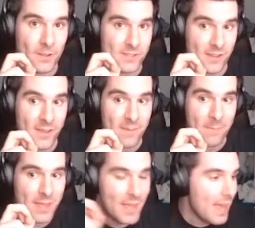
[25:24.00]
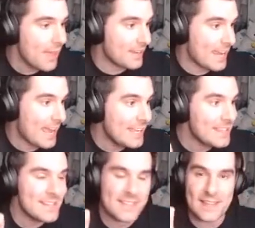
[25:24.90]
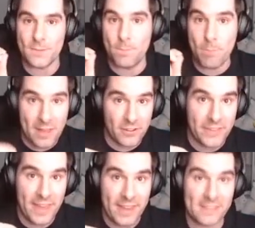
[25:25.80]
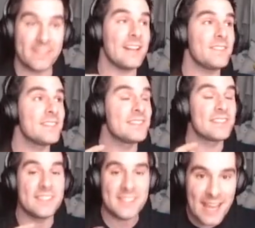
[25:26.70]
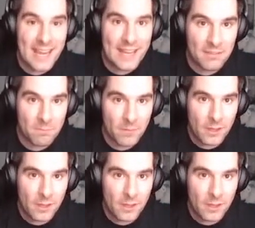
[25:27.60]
all time that Hades is better than. That's insane.